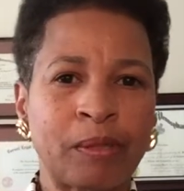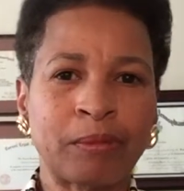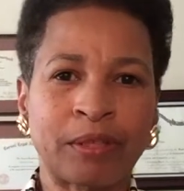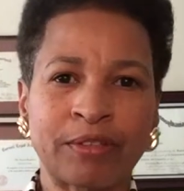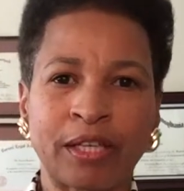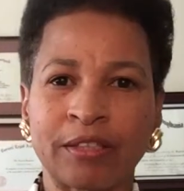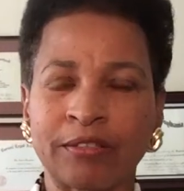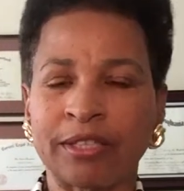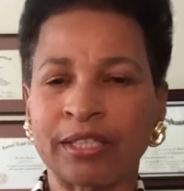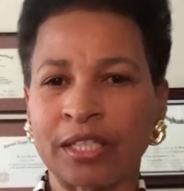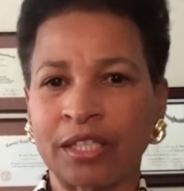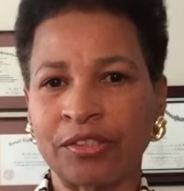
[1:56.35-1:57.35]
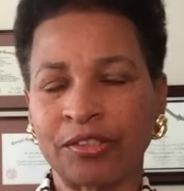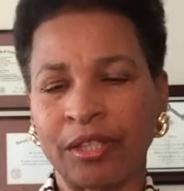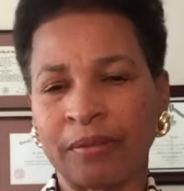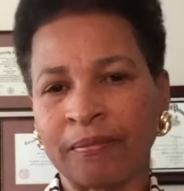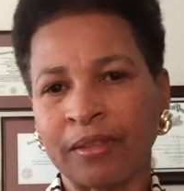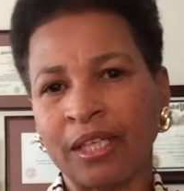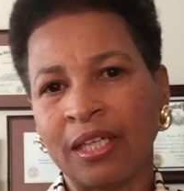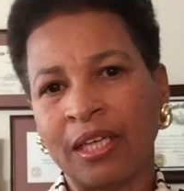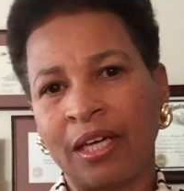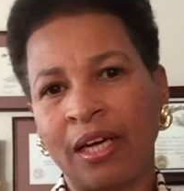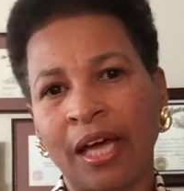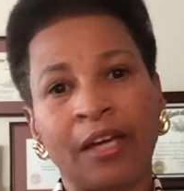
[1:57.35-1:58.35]
people of color in this country
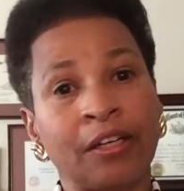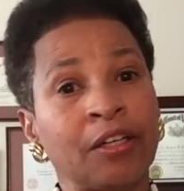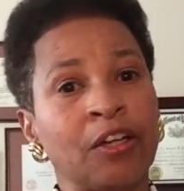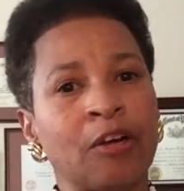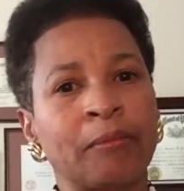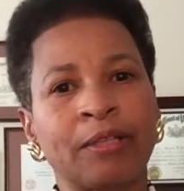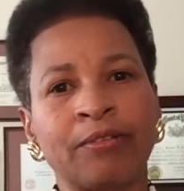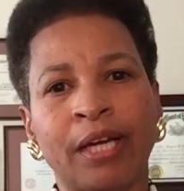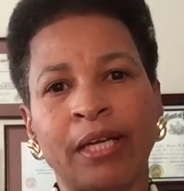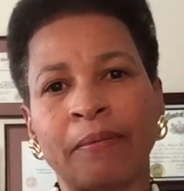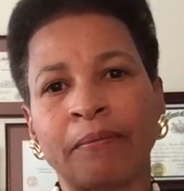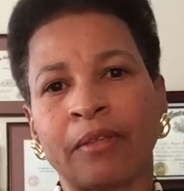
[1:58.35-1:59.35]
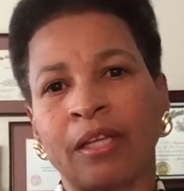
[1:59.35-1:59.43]
at an alarming rate.